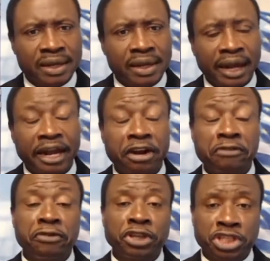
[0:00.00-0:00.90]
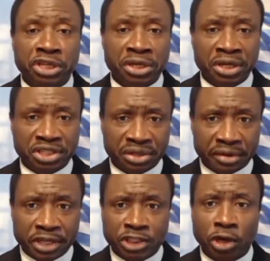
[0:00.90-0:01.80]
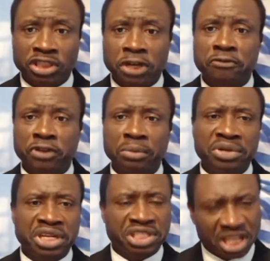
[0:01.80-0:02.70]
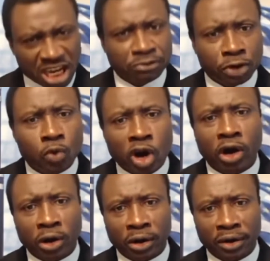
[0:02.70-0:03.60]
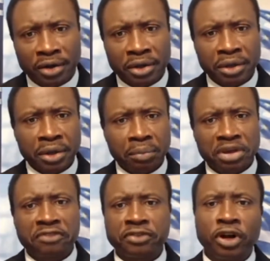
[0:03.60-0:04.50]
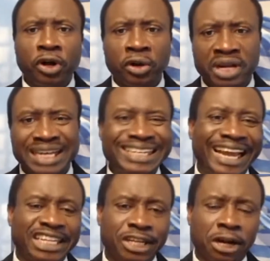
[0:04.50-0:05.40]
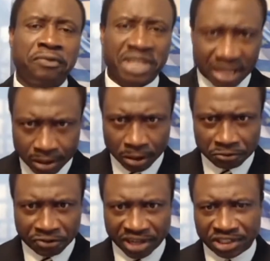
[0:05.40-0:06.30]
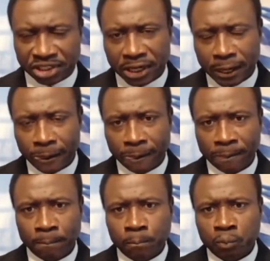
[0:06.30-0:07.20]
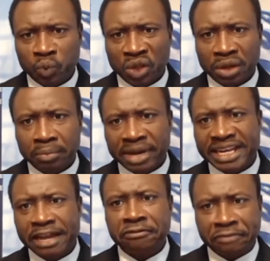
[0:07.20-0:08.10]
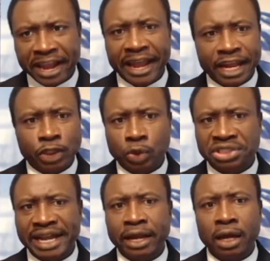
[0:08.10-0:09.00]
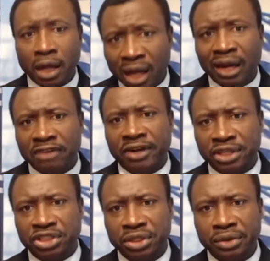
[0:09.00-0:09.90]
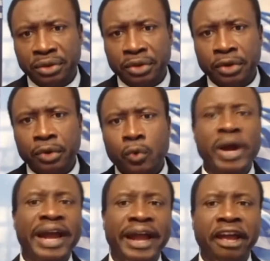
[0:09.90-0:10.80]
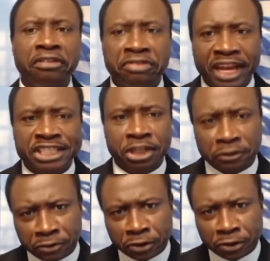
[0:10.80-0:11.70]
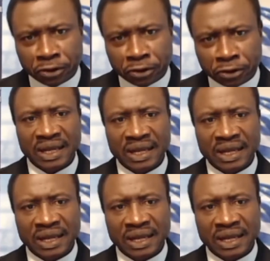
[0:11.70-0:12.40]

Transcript: and refugees resulting from this evil war before the date of their conference. But they fail to tell all of us where these refugees